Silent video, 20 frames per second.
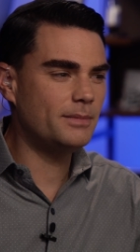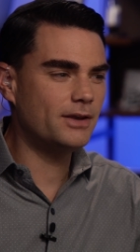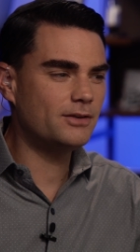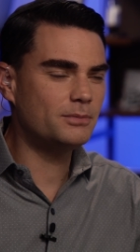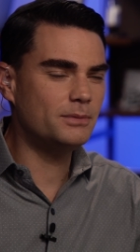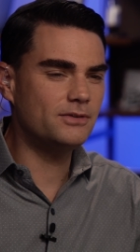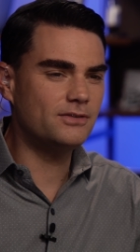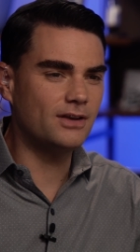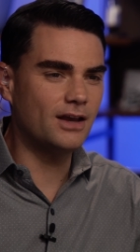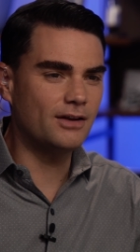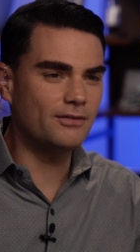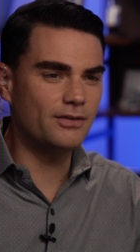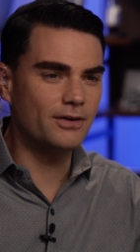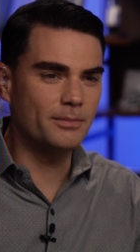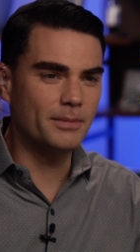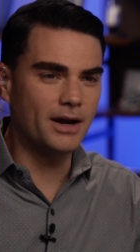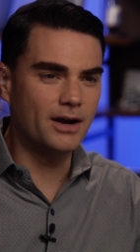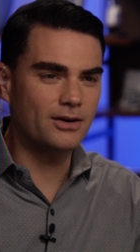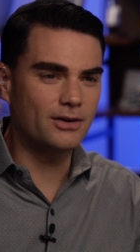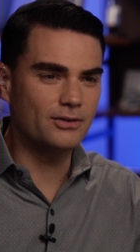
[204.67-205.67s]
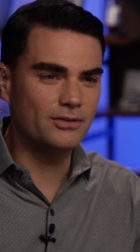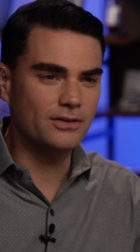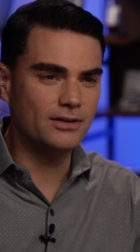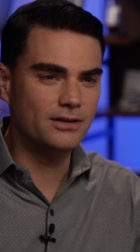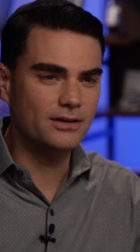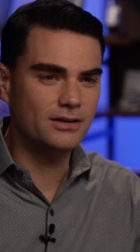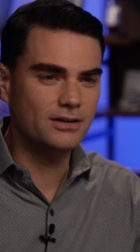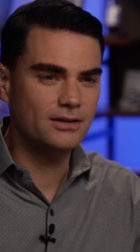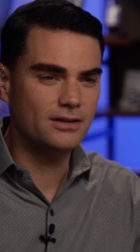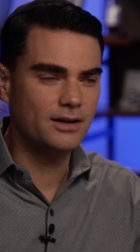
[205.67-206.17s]
it makes me sad for
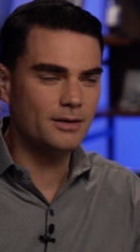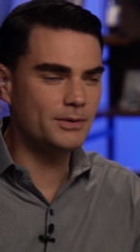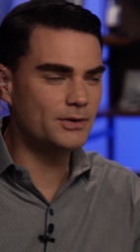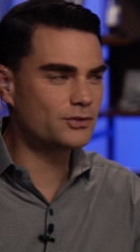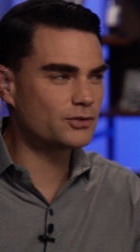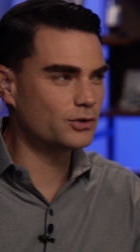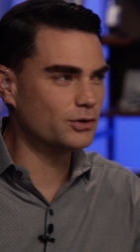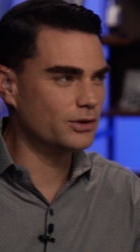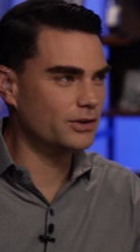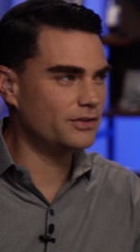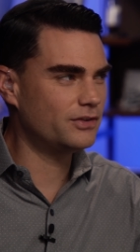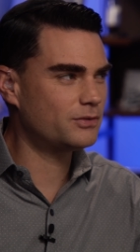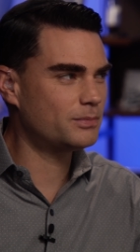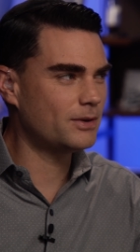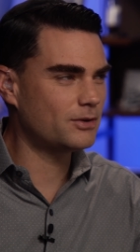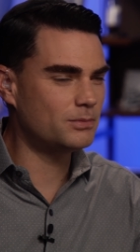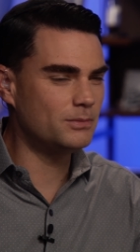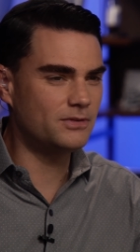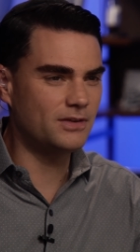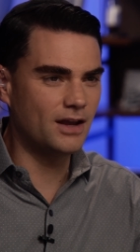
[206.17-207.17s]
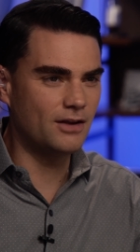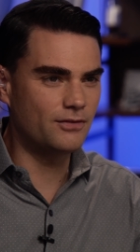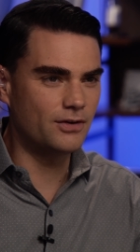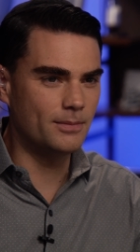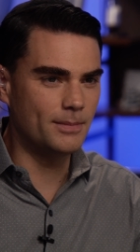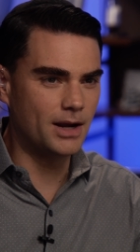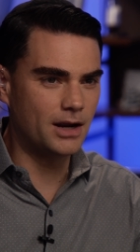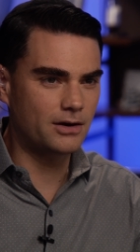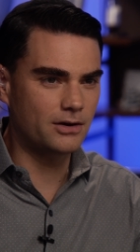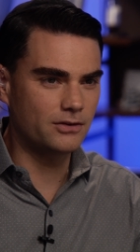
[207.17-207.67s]
democracy? I mean, truly, this makes me sad
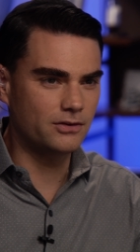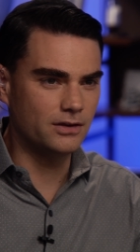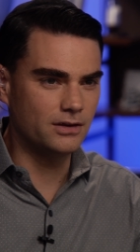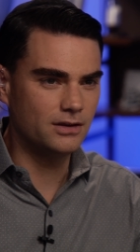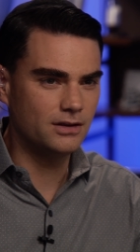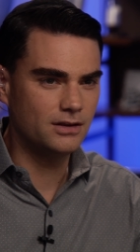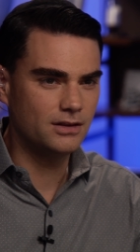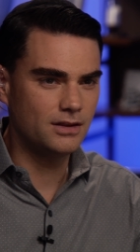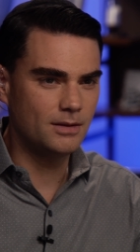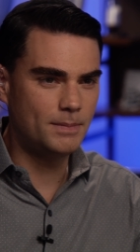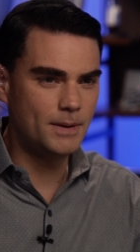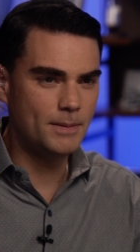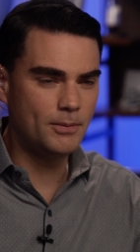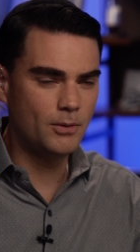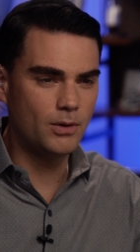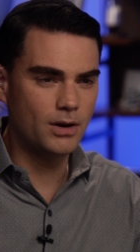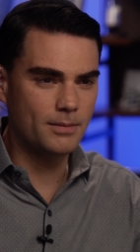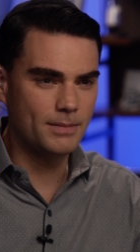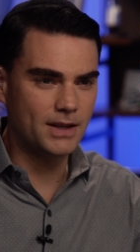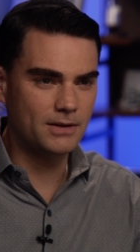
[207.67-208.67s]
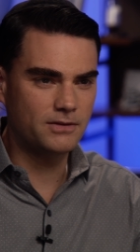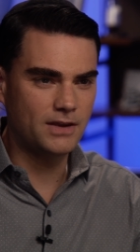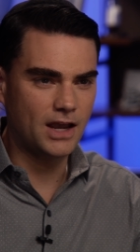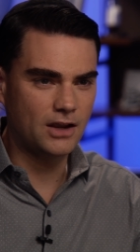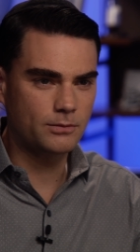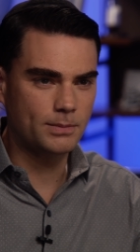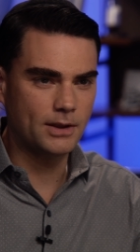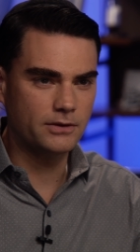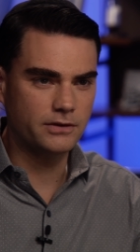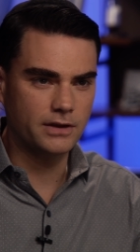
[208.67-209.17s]
for democracy. That people want to make
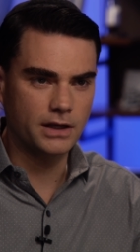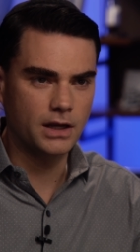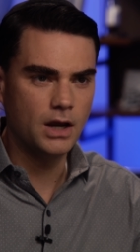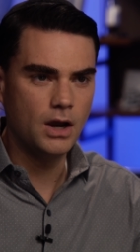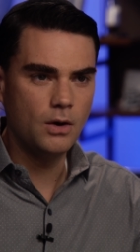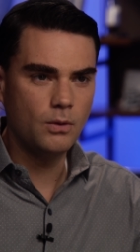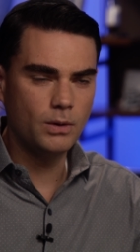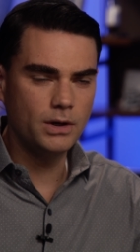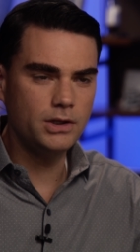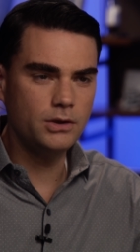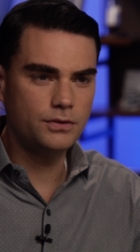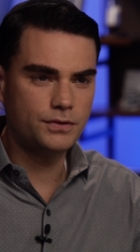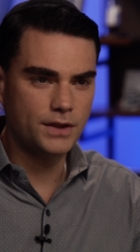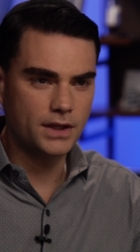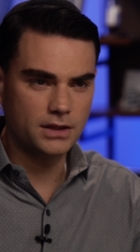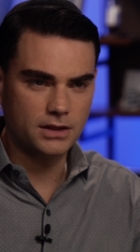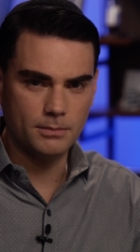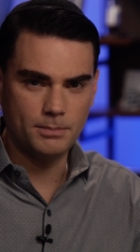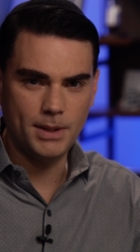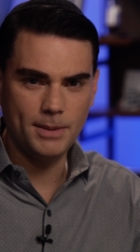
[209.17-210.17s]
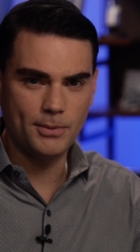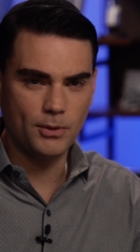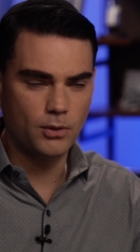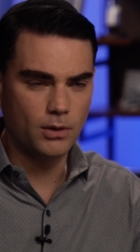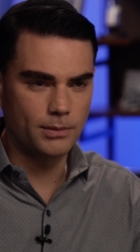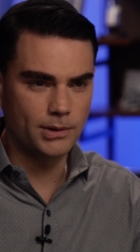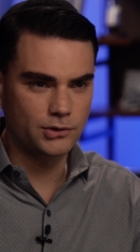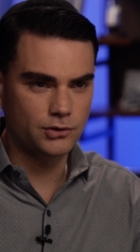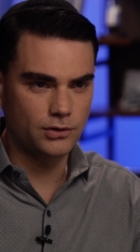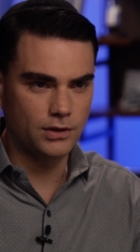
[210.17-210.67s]
tax policy like, what do you think that people
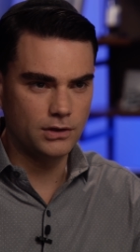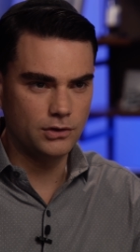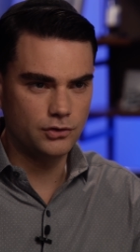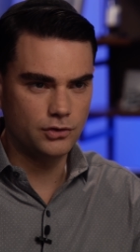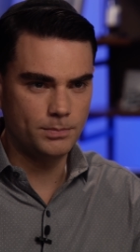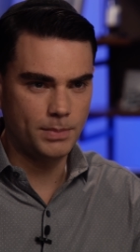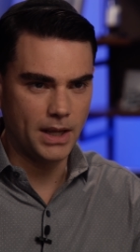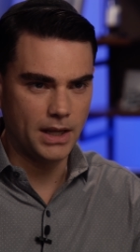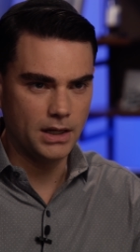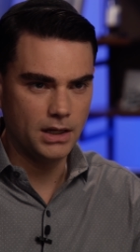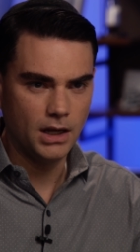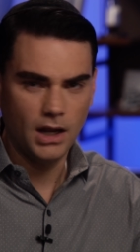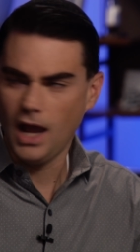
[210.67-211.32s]
who are richer than you should pay?